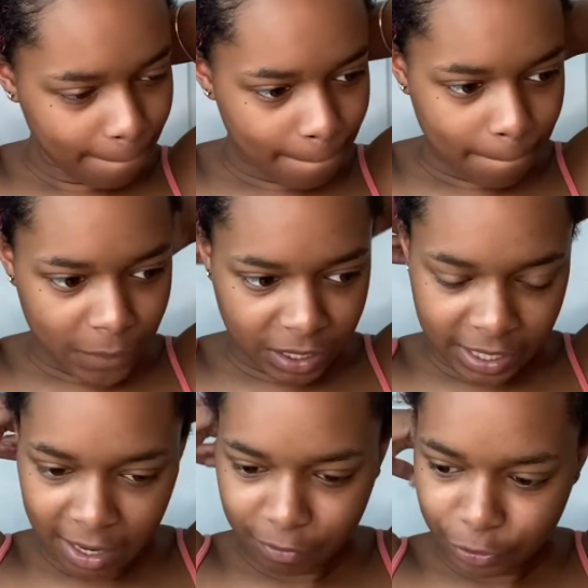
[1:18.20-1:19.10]
Monday
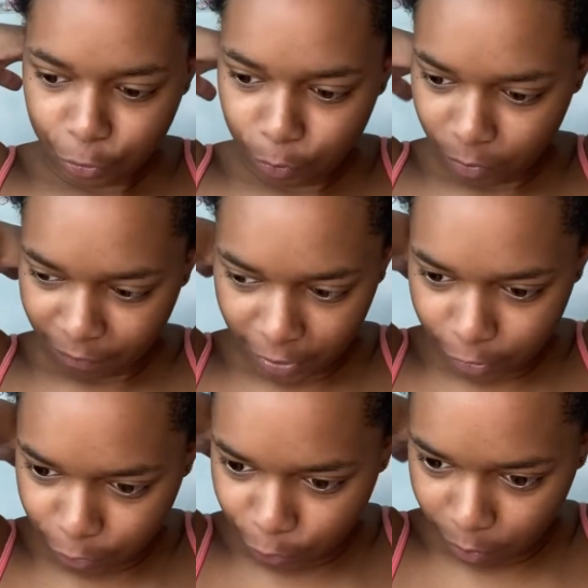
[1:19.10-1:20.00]
afternoon if I go
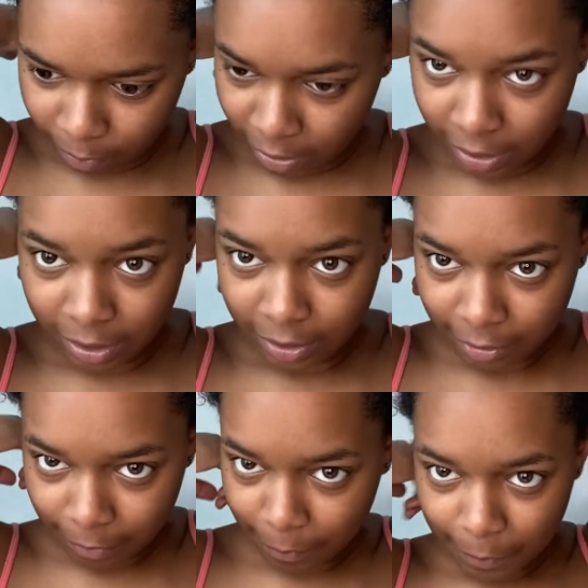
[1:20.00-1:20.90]
swimming.
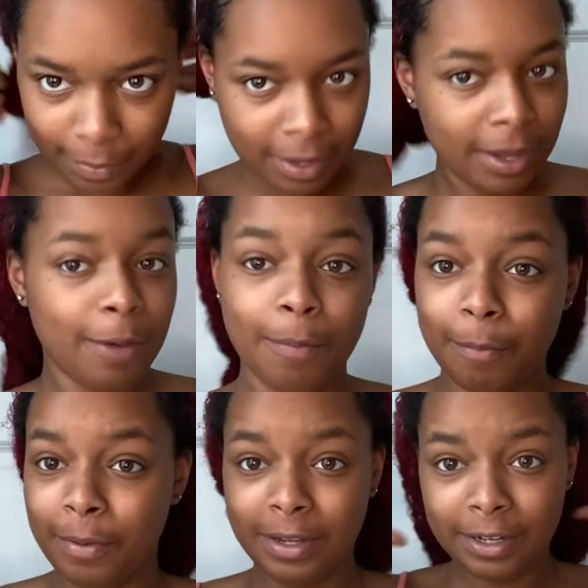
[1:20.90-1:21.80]

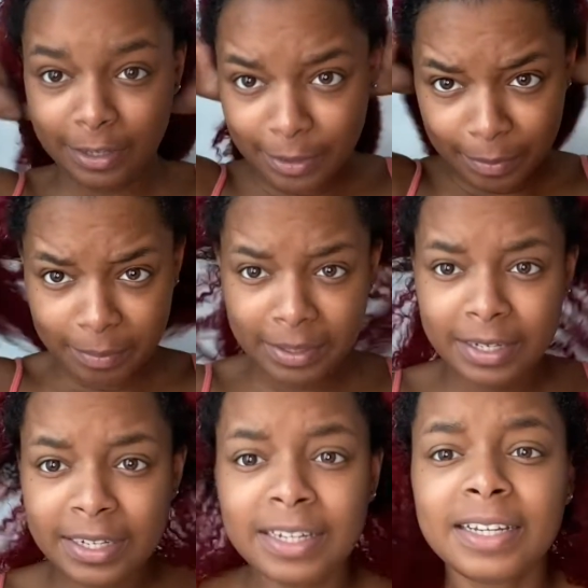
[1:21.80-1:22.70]
But
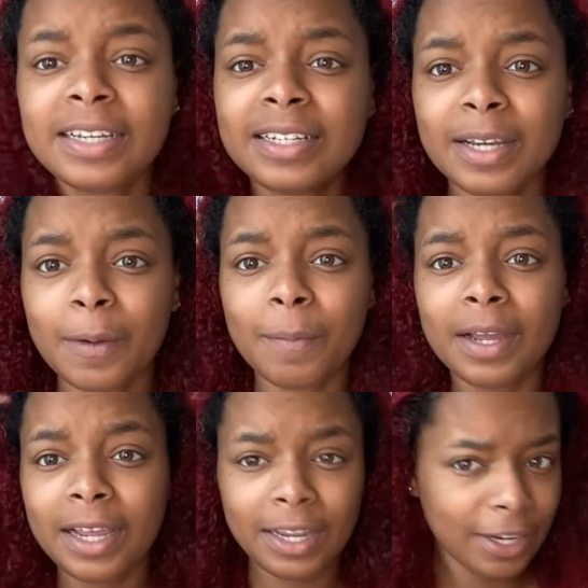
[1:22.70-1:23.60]
my
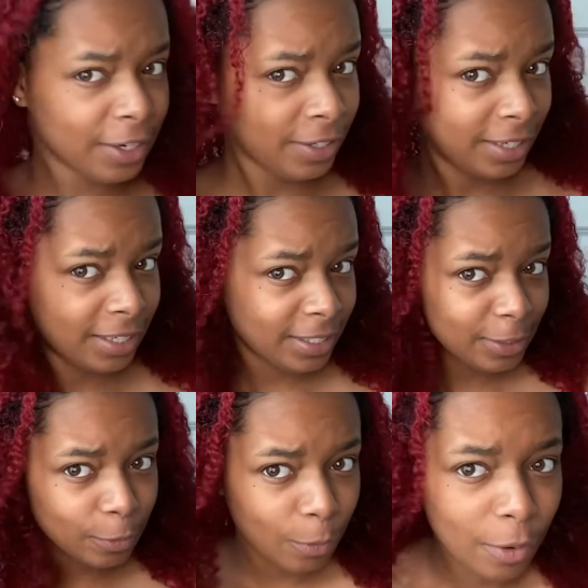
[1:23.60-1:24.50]
hair is
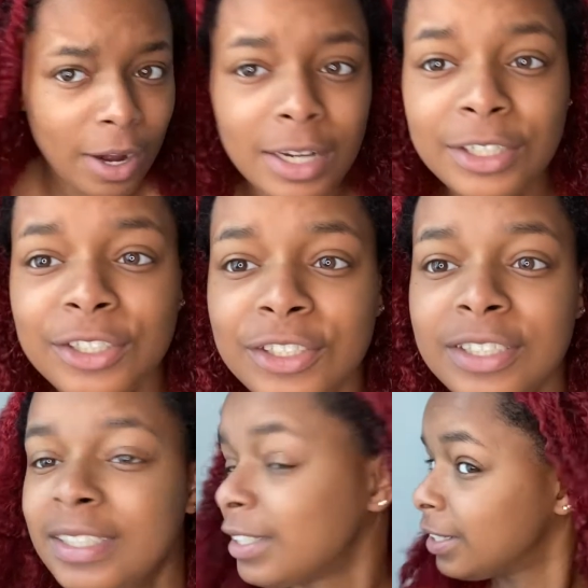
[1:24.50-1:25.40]

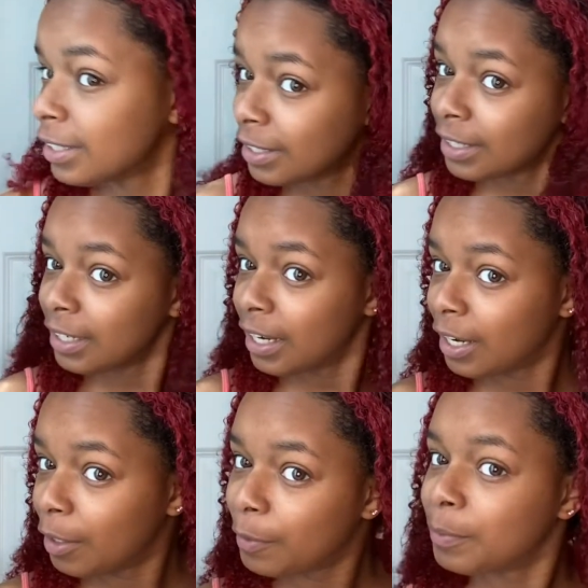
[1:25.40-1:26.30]
washed.
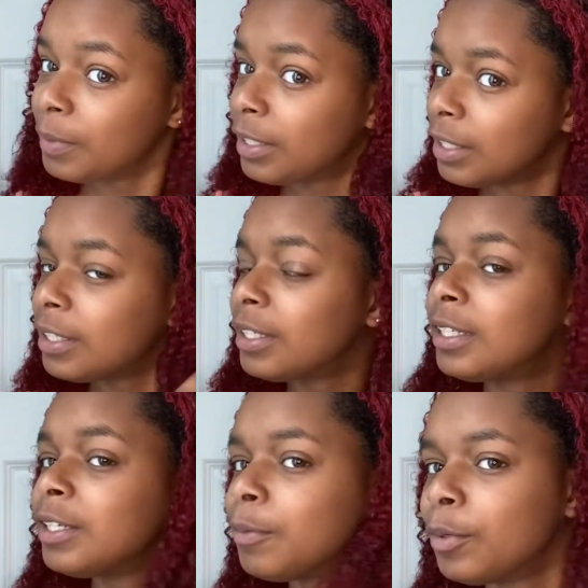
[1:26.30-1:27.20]

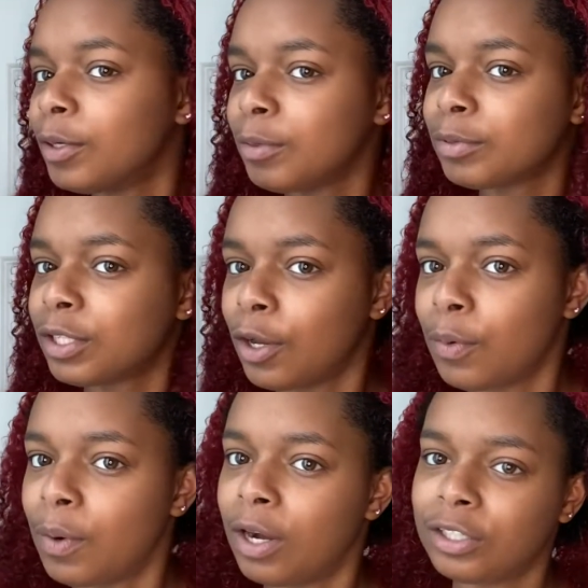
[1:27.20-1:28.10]
Well, it was
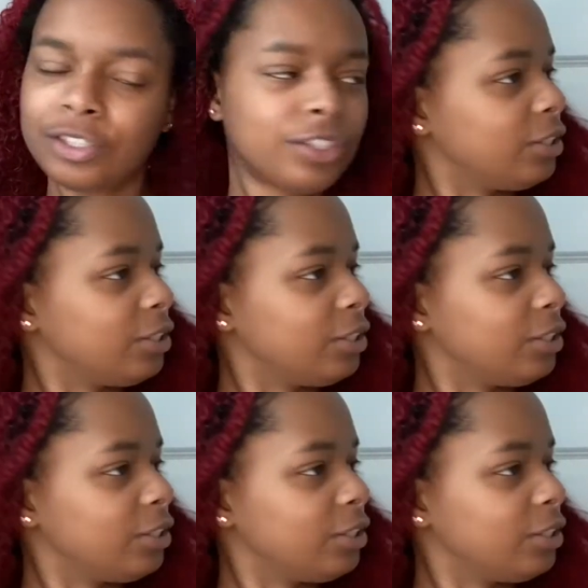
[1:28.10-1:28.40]
co-washed.